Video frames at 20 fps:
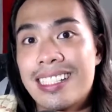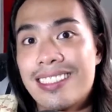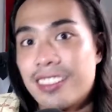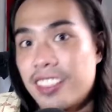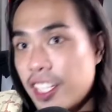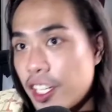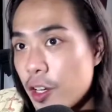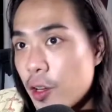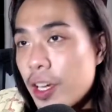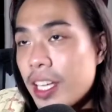
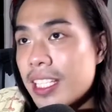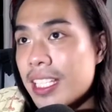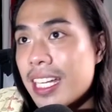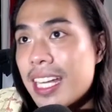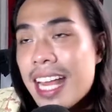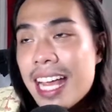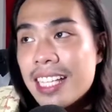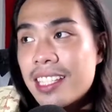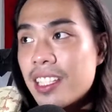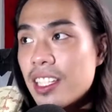is an
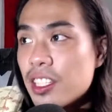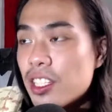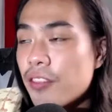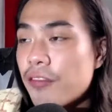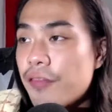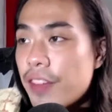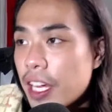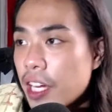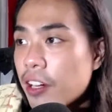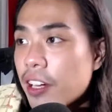essence of
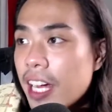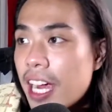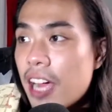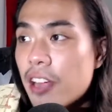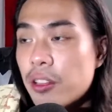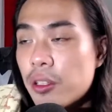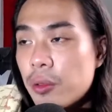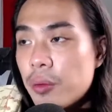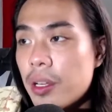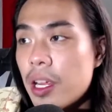figuring
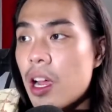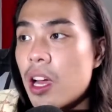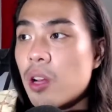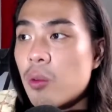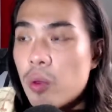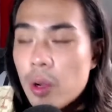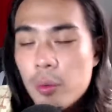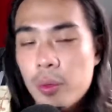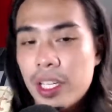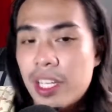out who we are,
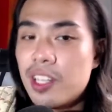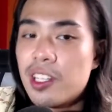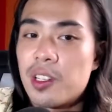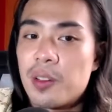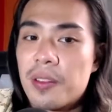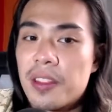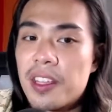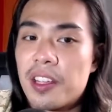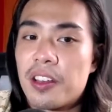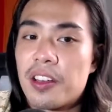what we could do in
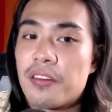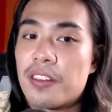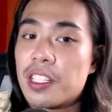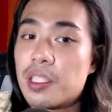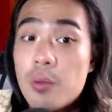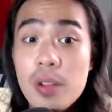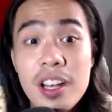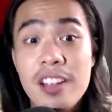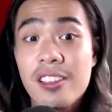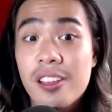the universe,
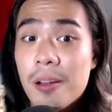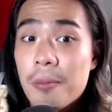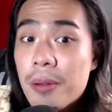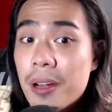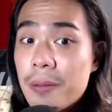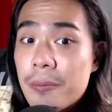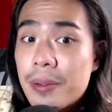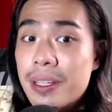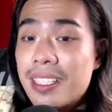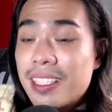what is our
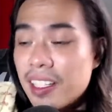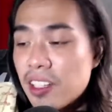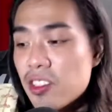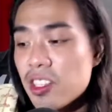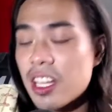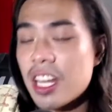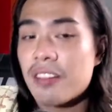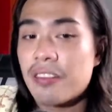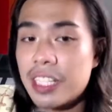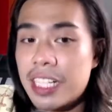purpose each
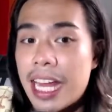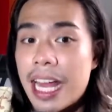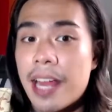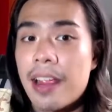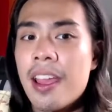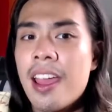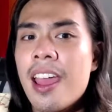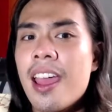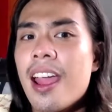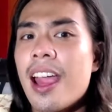and every day.
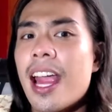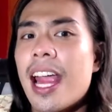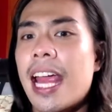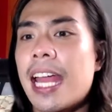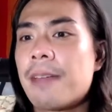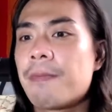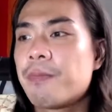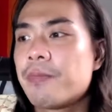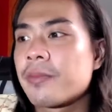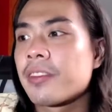
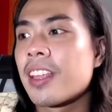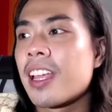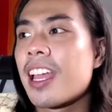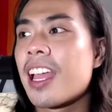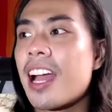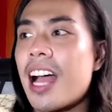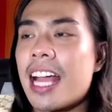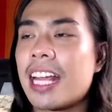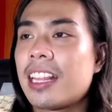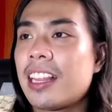And
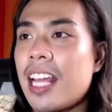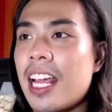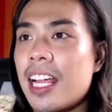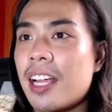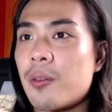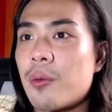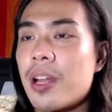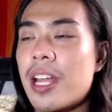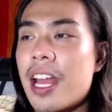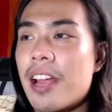I think
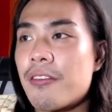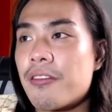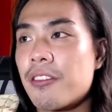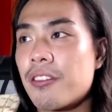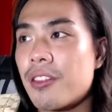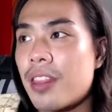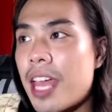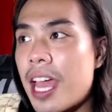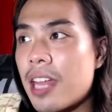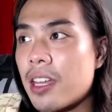whenever
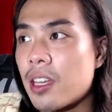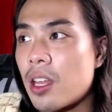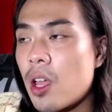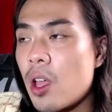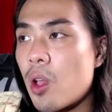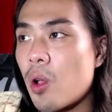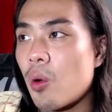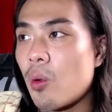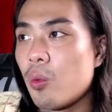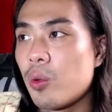that
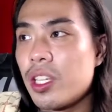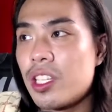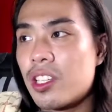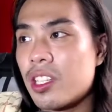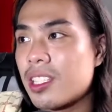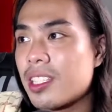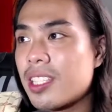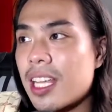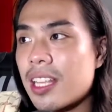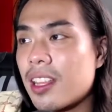we
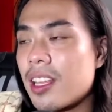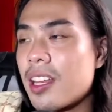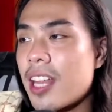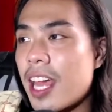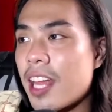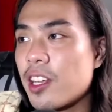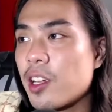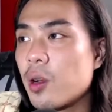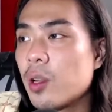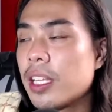just set an
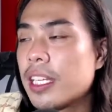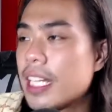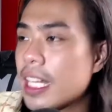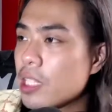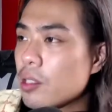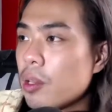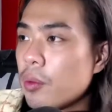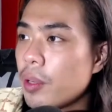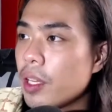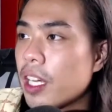end goal and that's
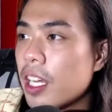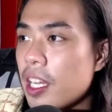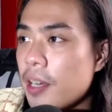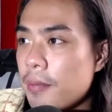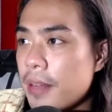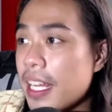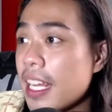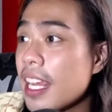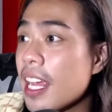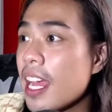what we're going to
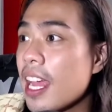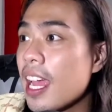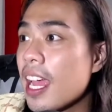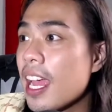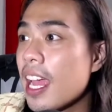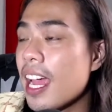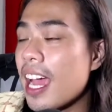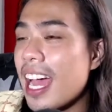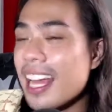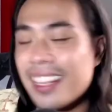be,
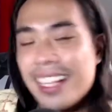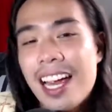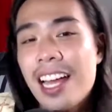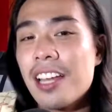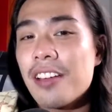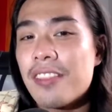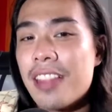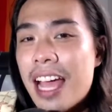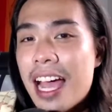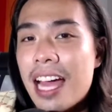at the end
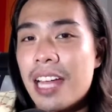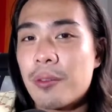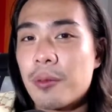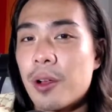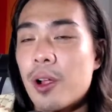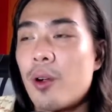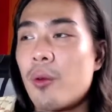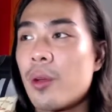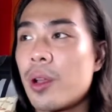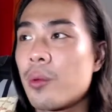of that,
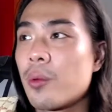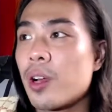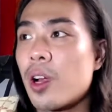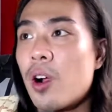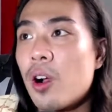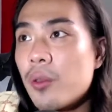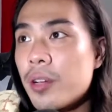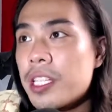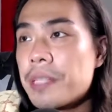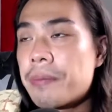when we're
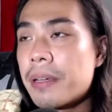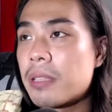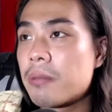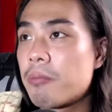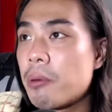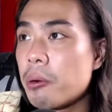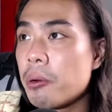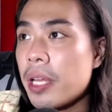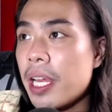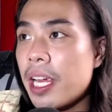always
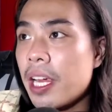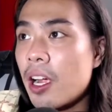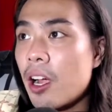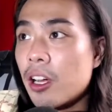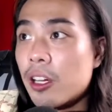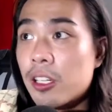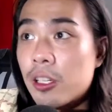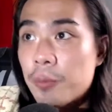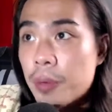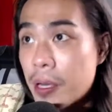postponing
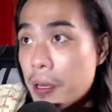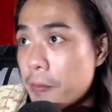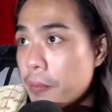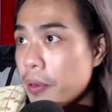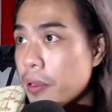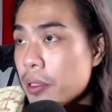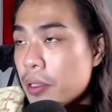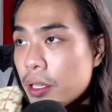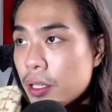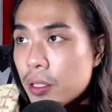our
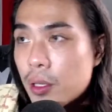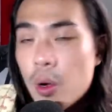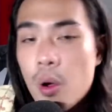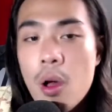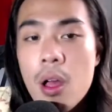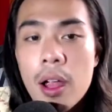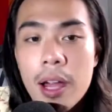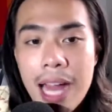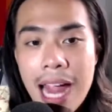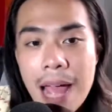purpose, our goal,
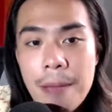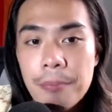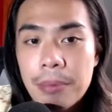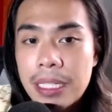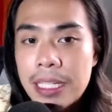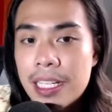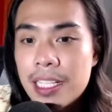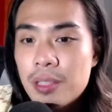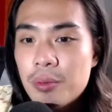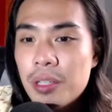our
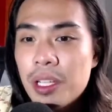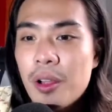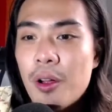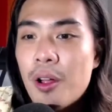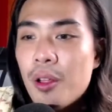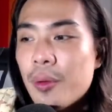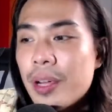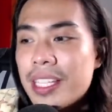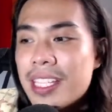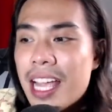happiness, we'll
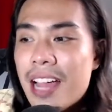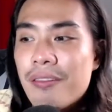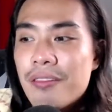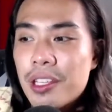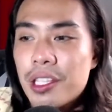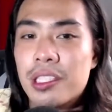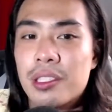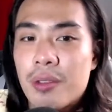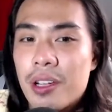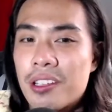always have
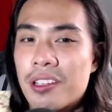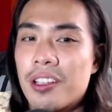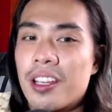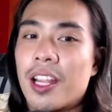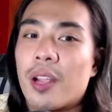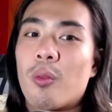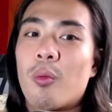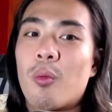this question like,